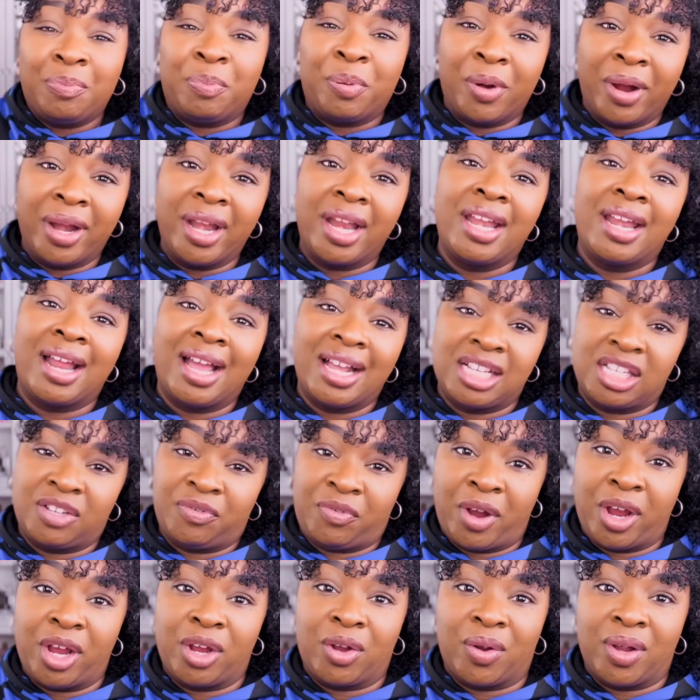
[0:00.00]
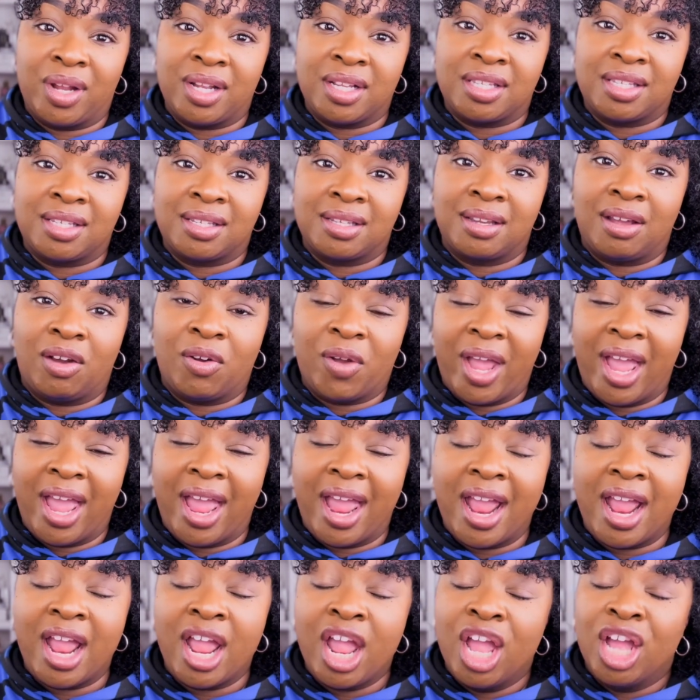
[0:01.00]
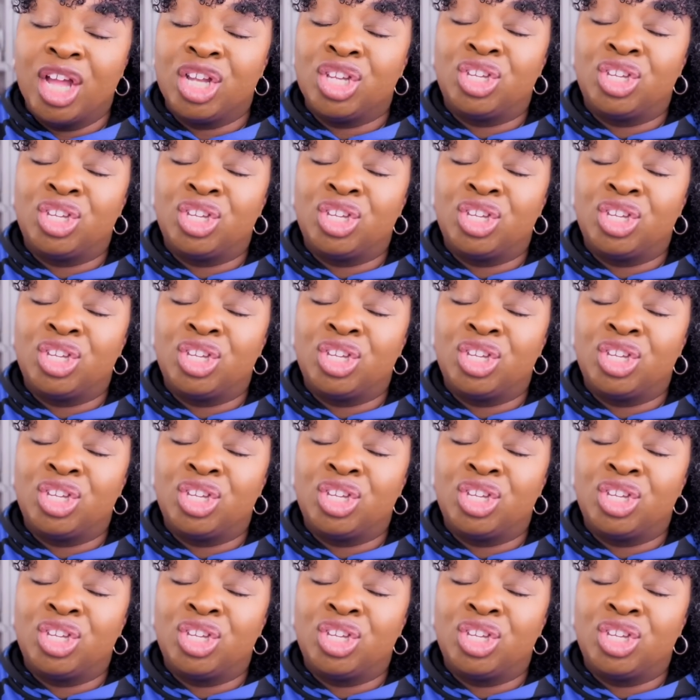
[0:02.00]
a pretty nice fragrance, okay?